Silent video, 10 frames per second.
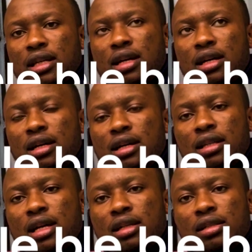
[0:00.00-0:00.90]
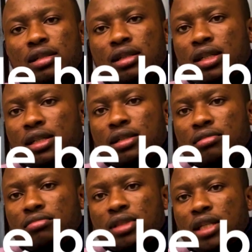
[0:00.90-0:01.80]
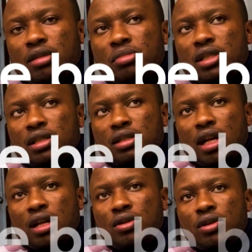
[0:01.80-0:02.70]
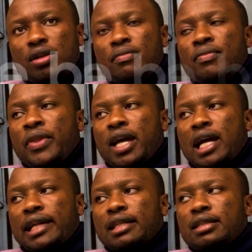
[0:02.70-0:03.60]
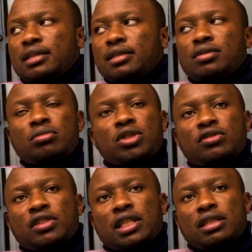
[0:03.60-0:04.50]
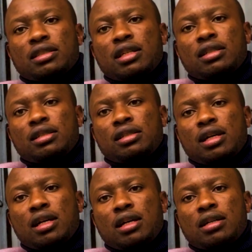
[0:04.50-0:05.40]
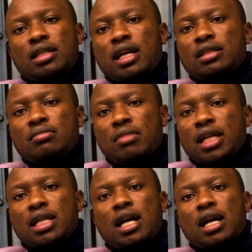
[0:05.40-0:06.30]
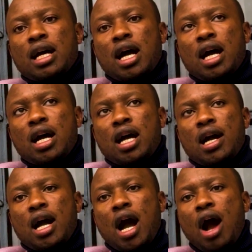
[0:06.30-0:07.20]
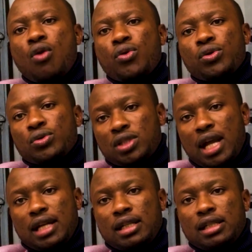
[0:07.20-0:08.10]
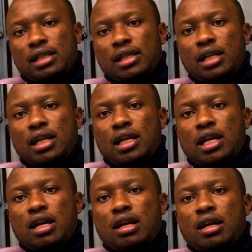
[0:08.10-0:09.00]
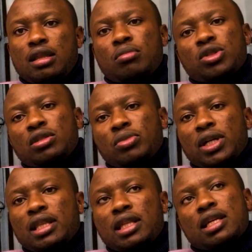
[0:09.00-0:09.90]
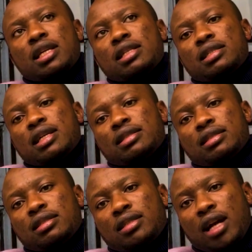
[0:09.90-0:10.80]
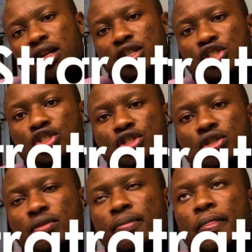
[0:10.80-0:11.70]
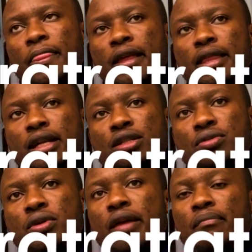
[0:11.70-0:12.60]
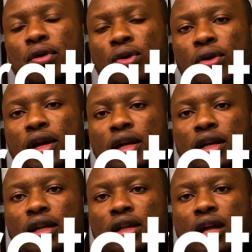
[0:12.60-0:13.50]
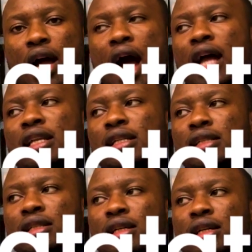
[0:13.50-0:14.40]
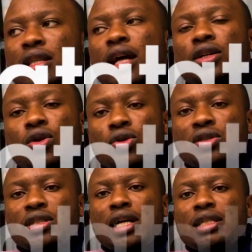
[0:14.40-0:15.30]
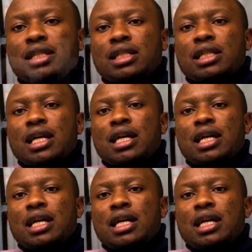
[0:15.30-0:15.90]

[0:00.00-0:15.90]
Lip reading: that such a business started on. And this is to motivate us that it doesn't matter how you start. The most important thing is the strategy that you employ and that constant